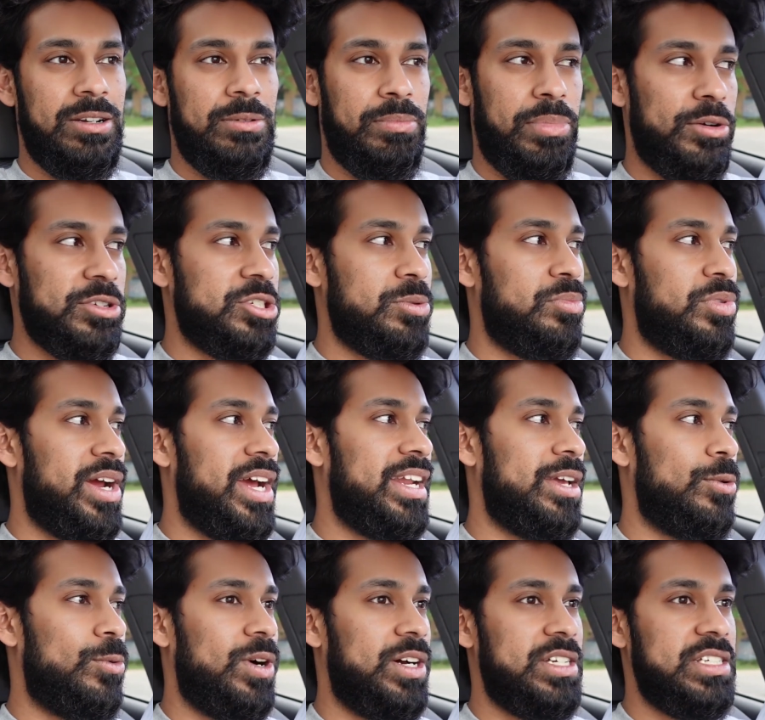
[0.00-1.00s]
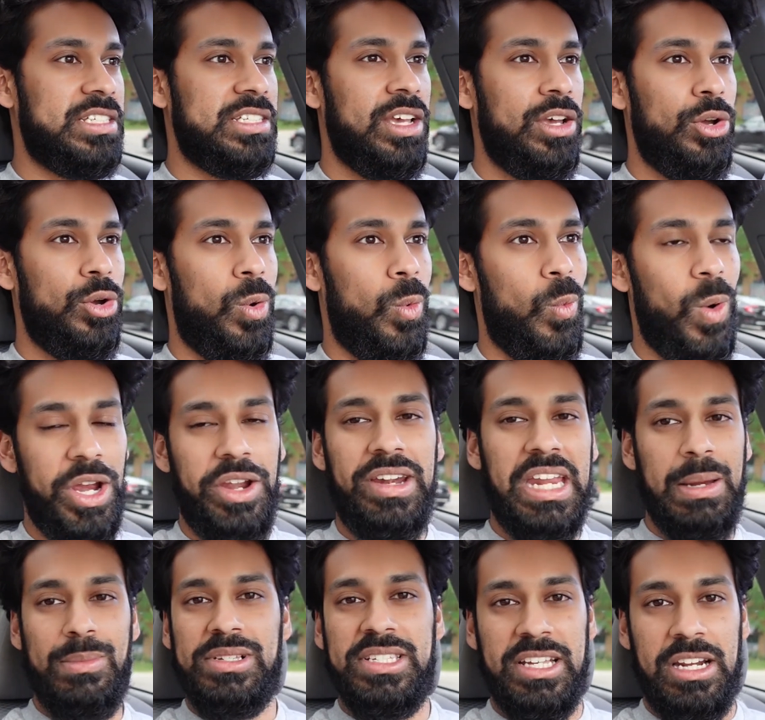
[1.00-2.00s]
Personal branding was what your
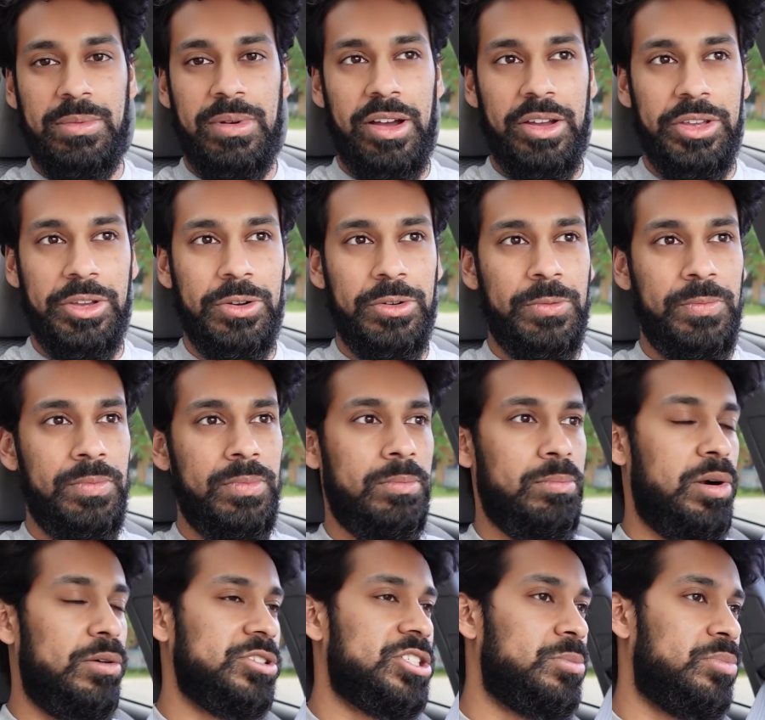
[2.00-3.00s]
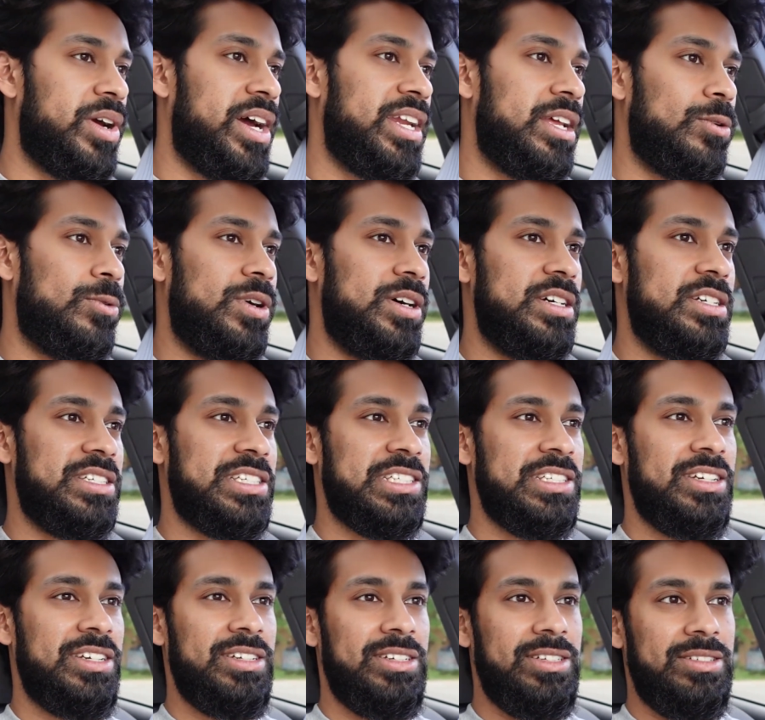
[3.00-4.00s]
neighbor said about you. Personal branding
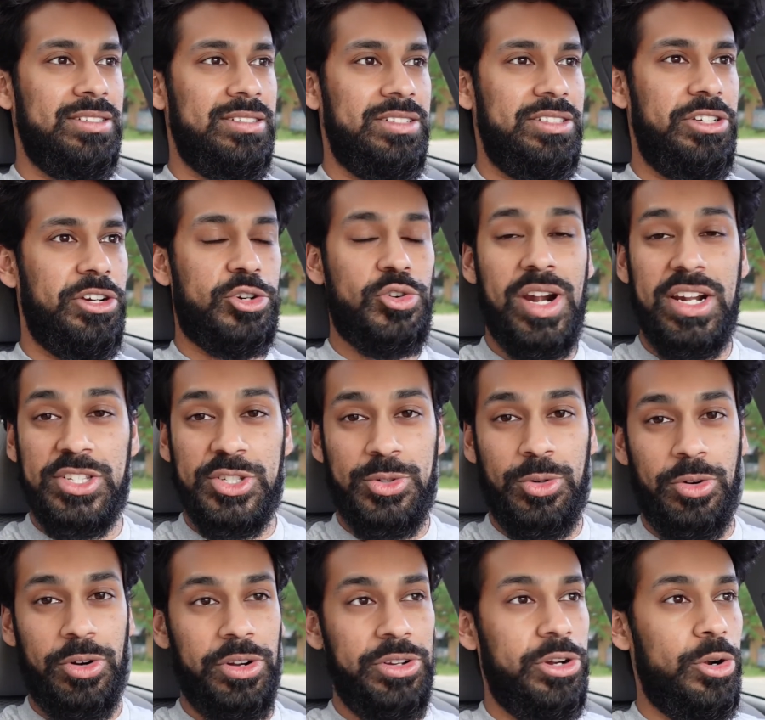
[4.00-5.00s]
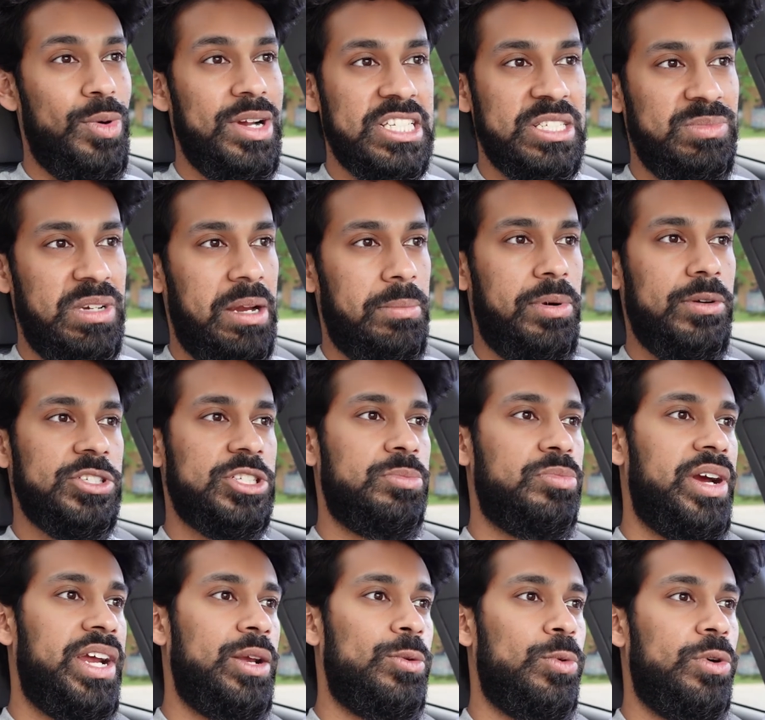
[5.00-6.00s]
was your credit score, your resume.
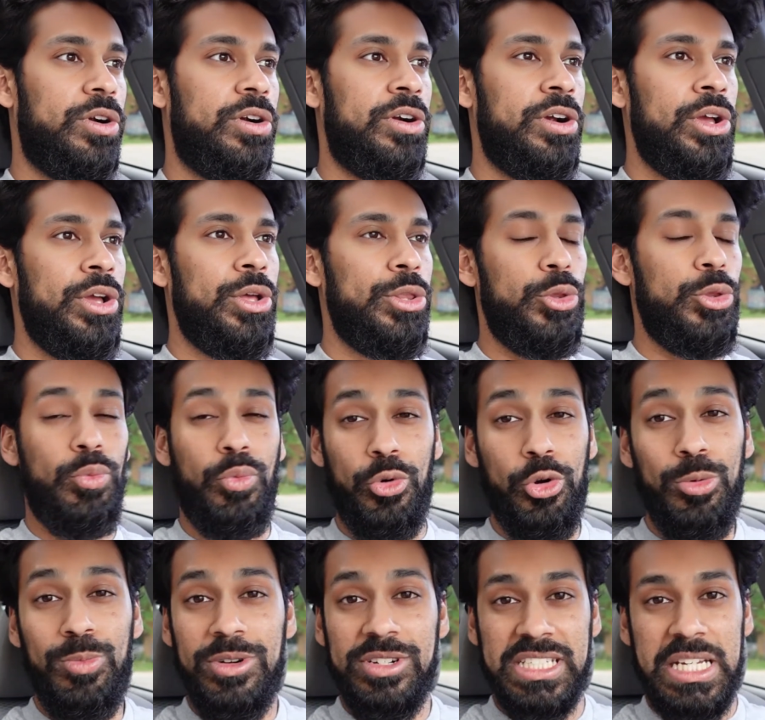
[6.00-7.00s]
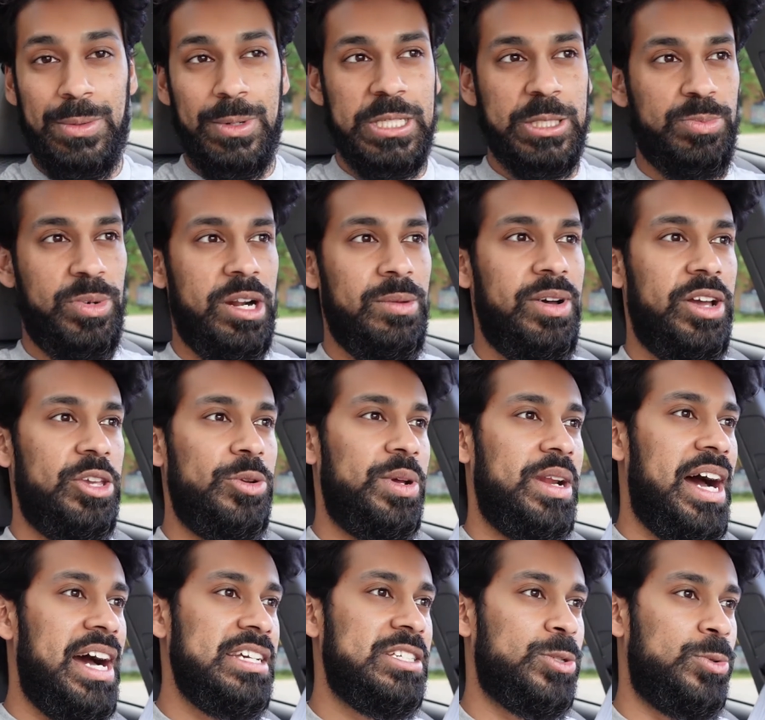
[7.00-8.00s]
Personal branding were the rumors that were spread about you in
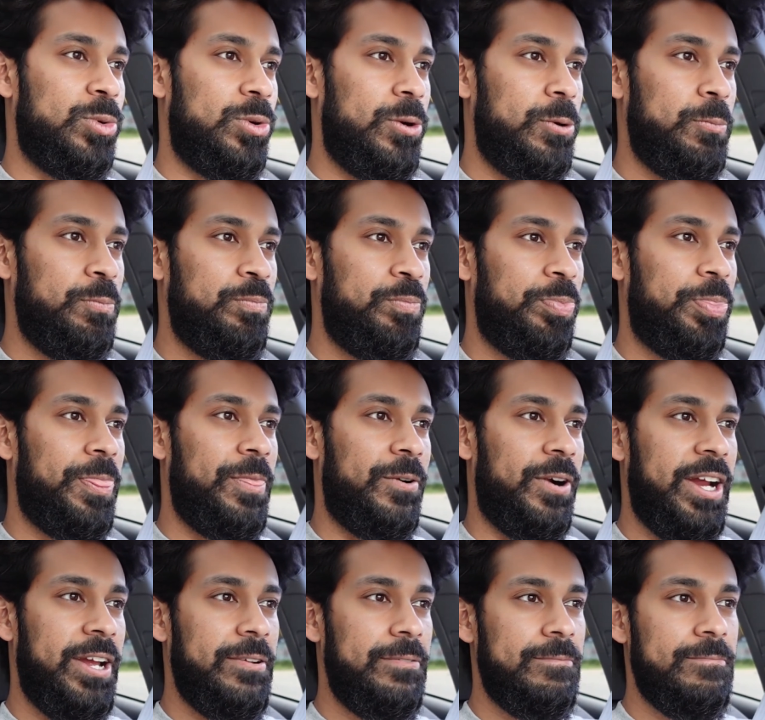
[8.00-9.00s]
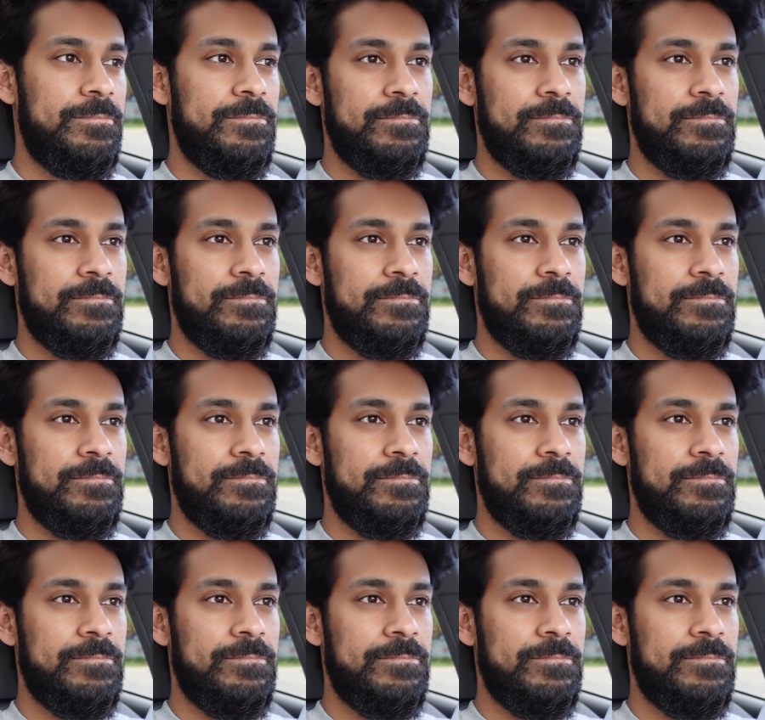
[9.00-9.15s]
high school, right?